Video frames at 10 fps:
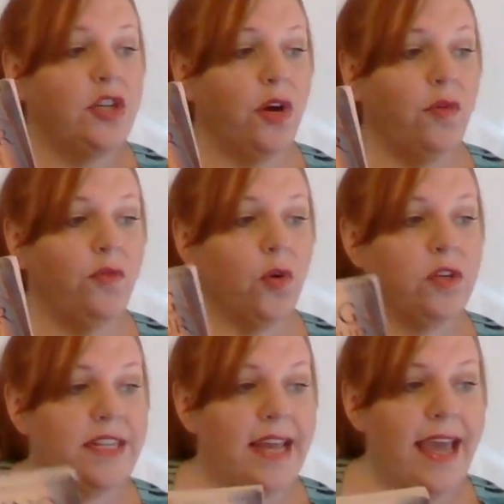So for
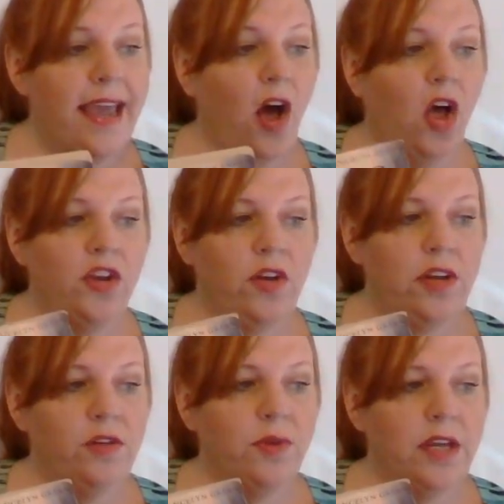today, all you
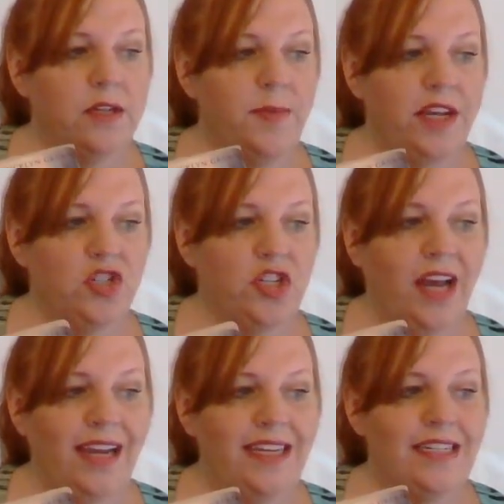need to read is page
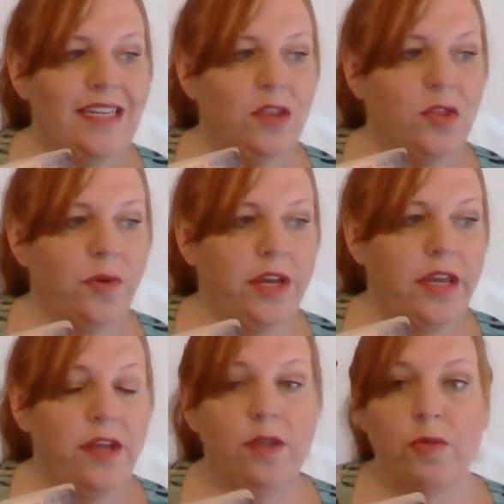
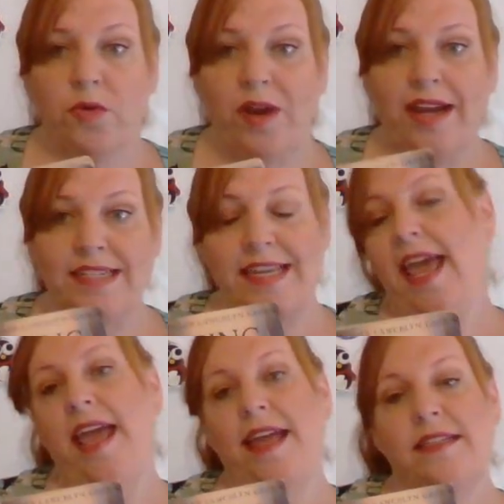93 through
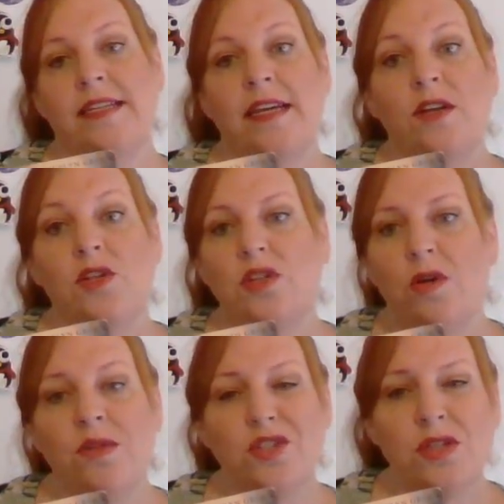98.
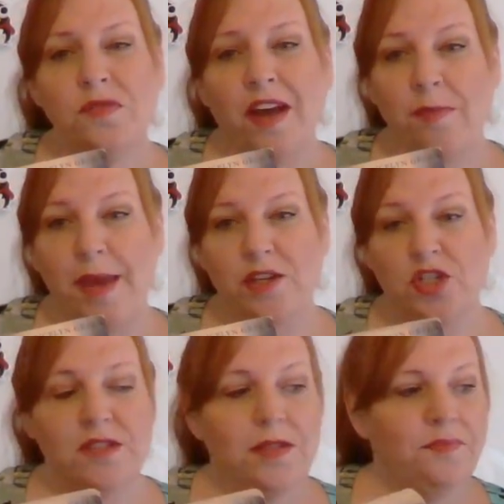So it's just 5
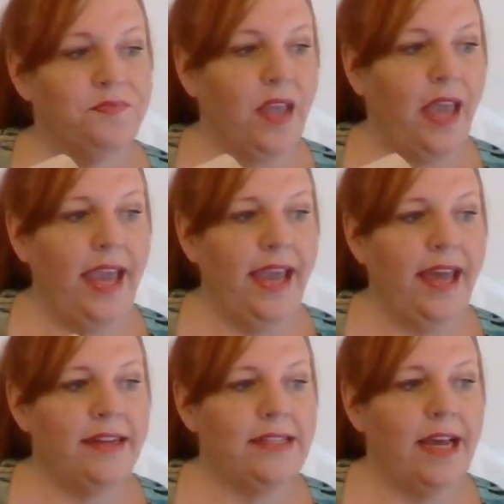pages.
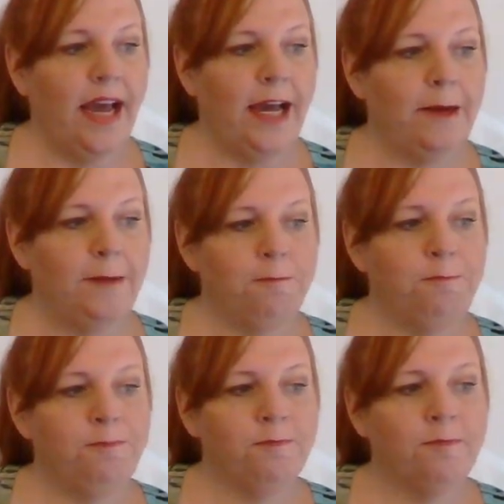And
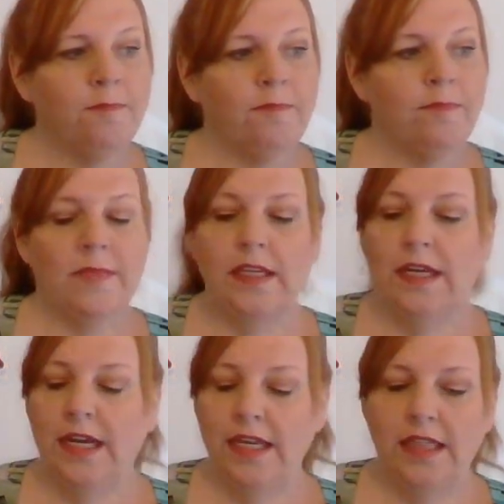I